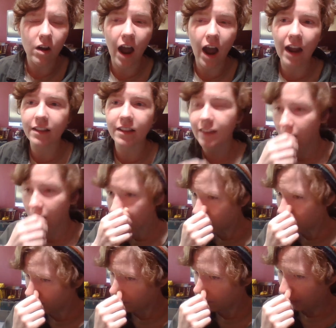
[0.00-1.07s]
That
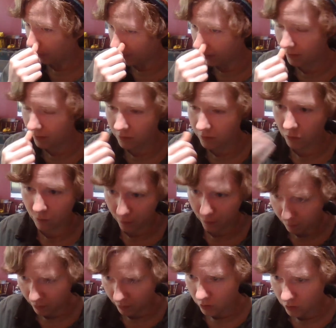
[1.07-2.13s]
was the part, so if
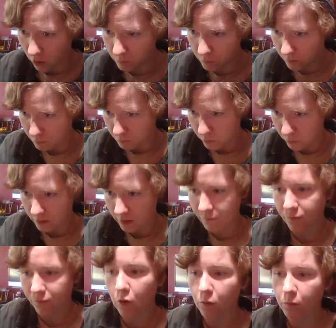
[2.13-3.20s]
anybody knows more
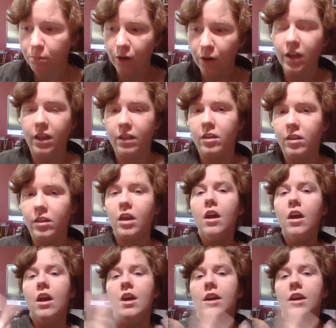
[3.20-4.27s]
info, put it in the
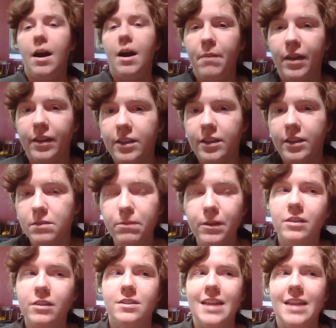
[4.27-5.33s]
comments,
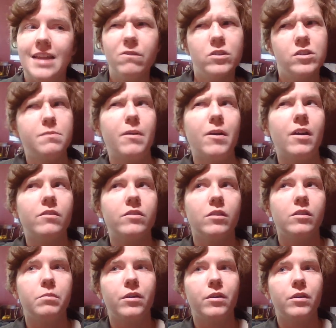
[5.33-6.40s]
because that was the part I was a
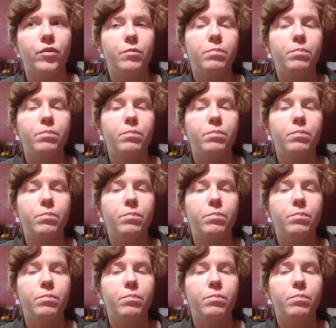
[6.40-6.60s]
little bit confused.